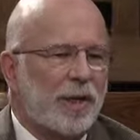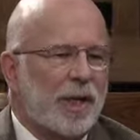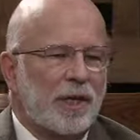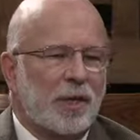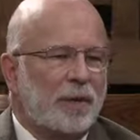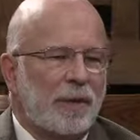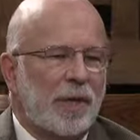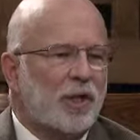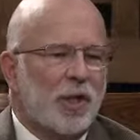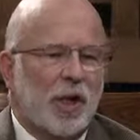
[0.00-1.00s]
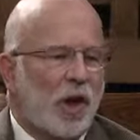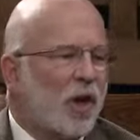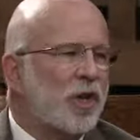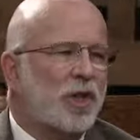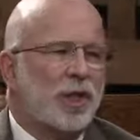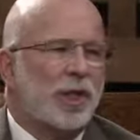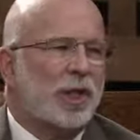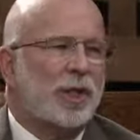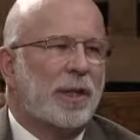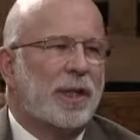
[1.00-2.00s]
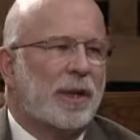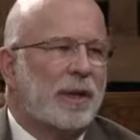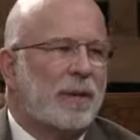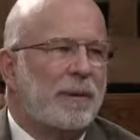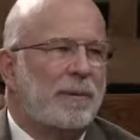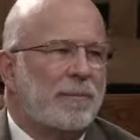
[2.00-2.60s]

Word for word: These are the, these are the largest uh,